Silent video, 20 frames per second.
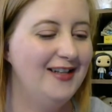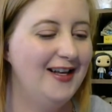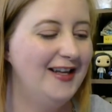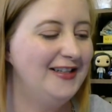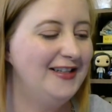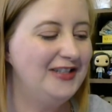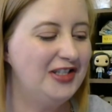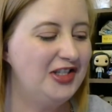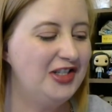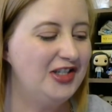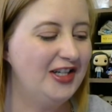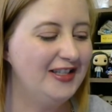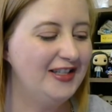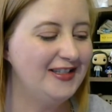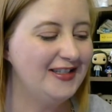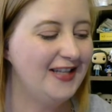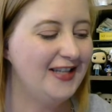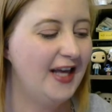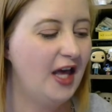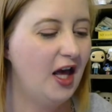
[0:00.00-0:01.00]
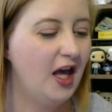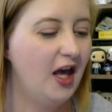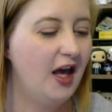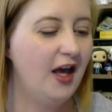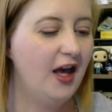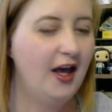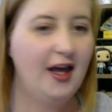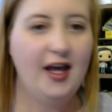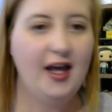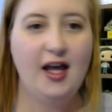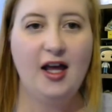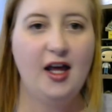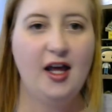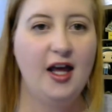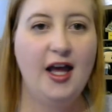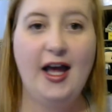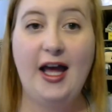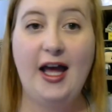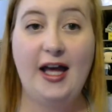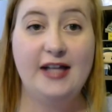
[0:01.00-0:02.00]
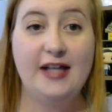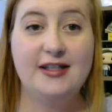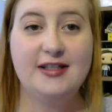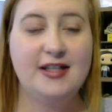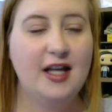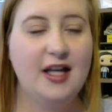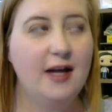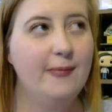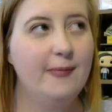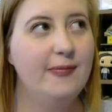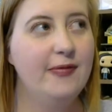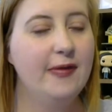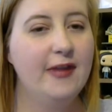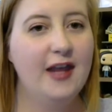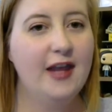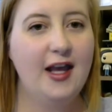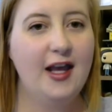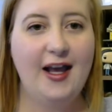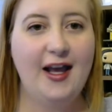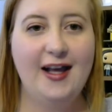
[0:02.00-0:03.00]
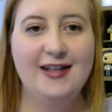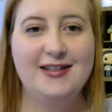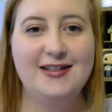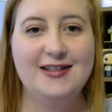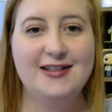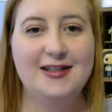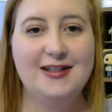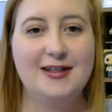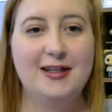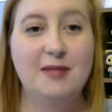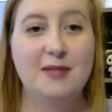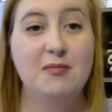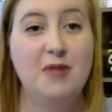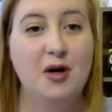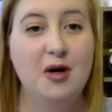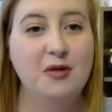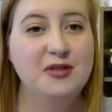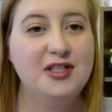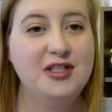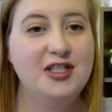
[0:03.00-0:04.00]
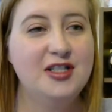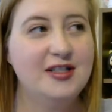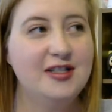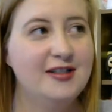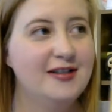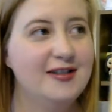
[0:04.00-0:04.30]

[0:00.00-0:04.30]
it's just, it's, it's the most,